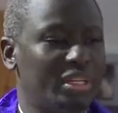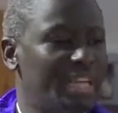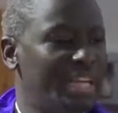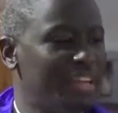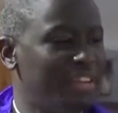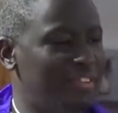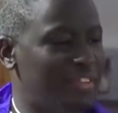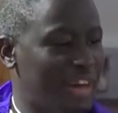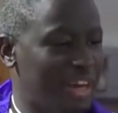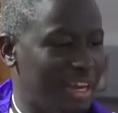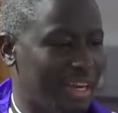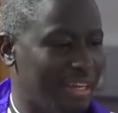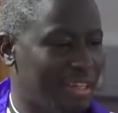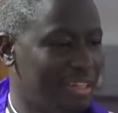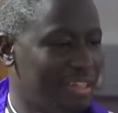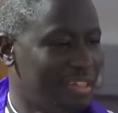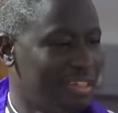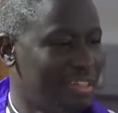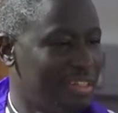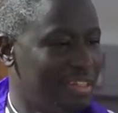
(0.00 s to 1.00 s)
deliverer,
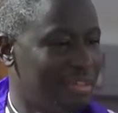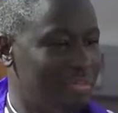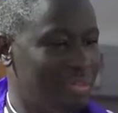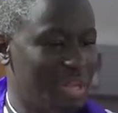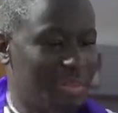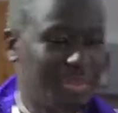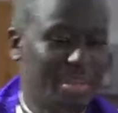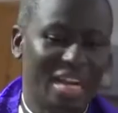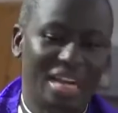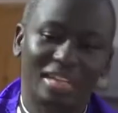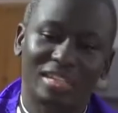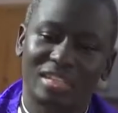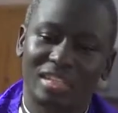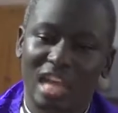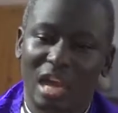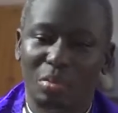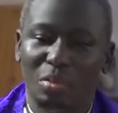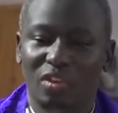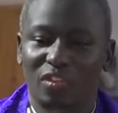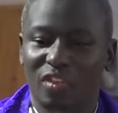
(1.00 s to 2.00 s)
Maybe like
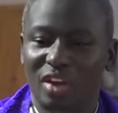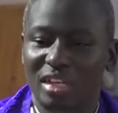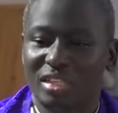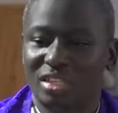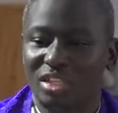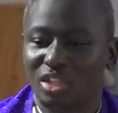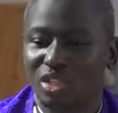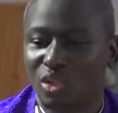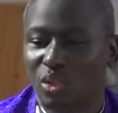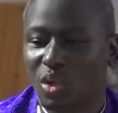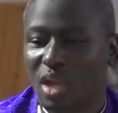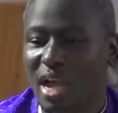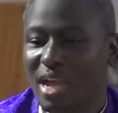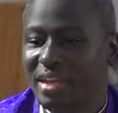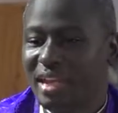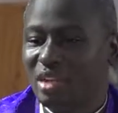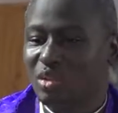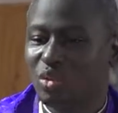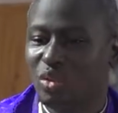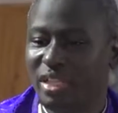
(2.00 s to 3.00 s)
some of us in
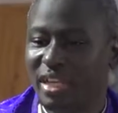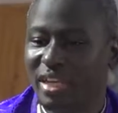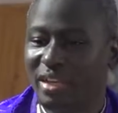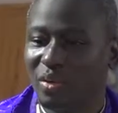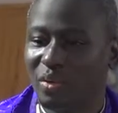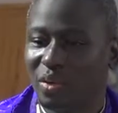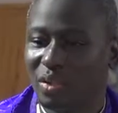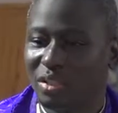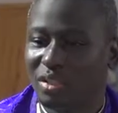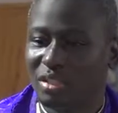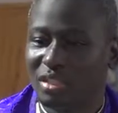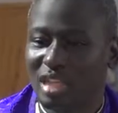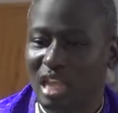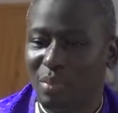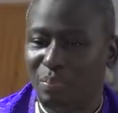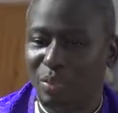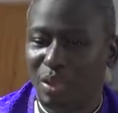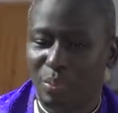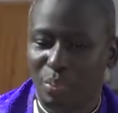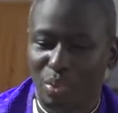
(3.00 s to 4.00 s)
Uganda today,
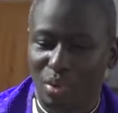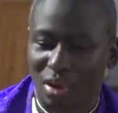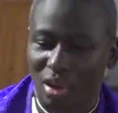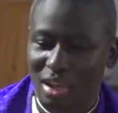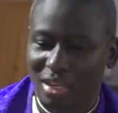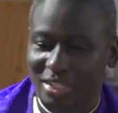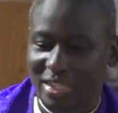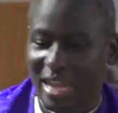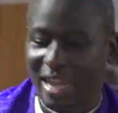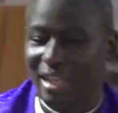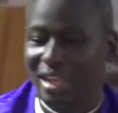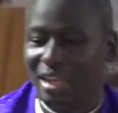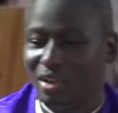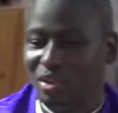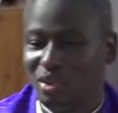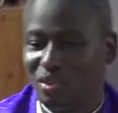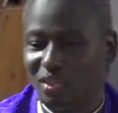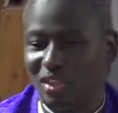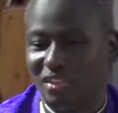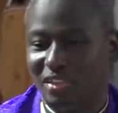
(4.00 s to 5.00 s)
some people are
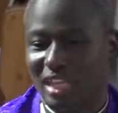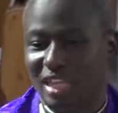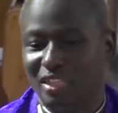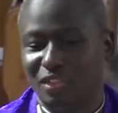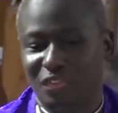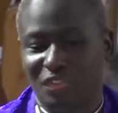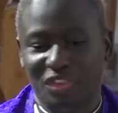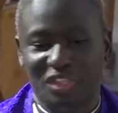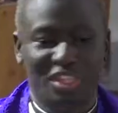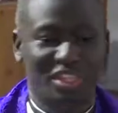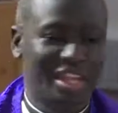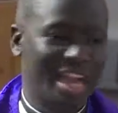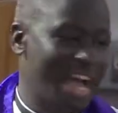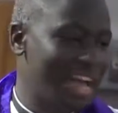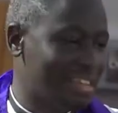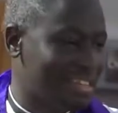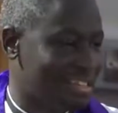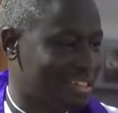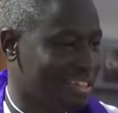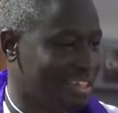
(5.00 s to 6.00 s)
tired of the 33
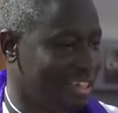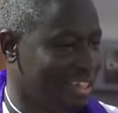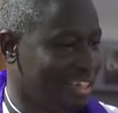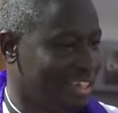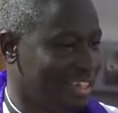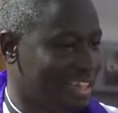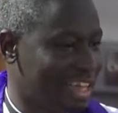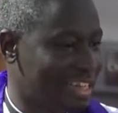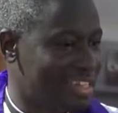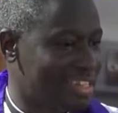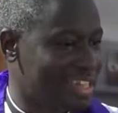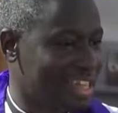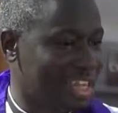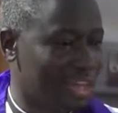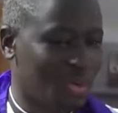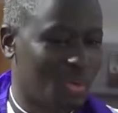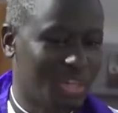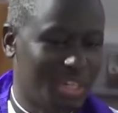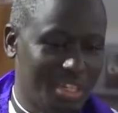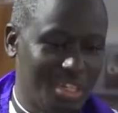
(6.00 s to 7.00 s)
years. They are
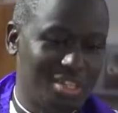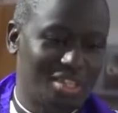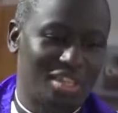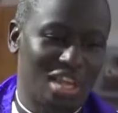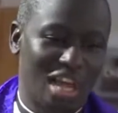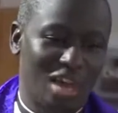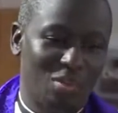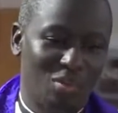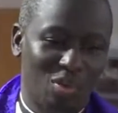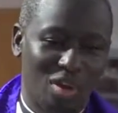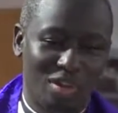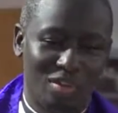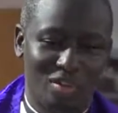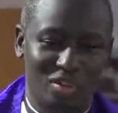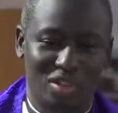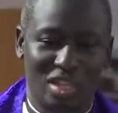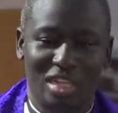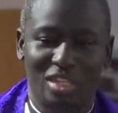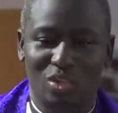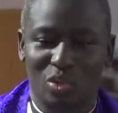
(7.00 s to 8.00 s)
saying we need someone.
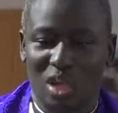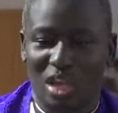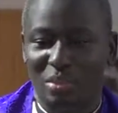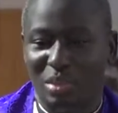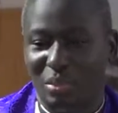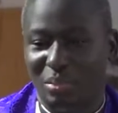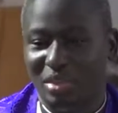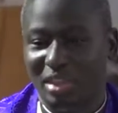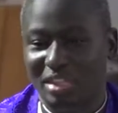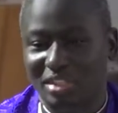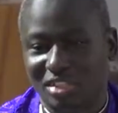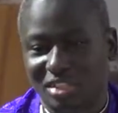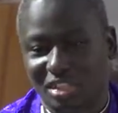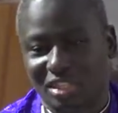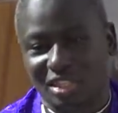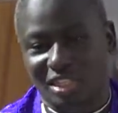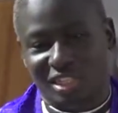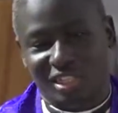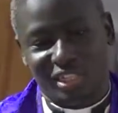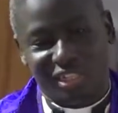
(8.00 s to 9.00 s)
That's why maybe they
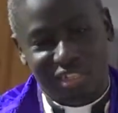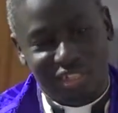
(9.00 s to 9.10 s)
sing,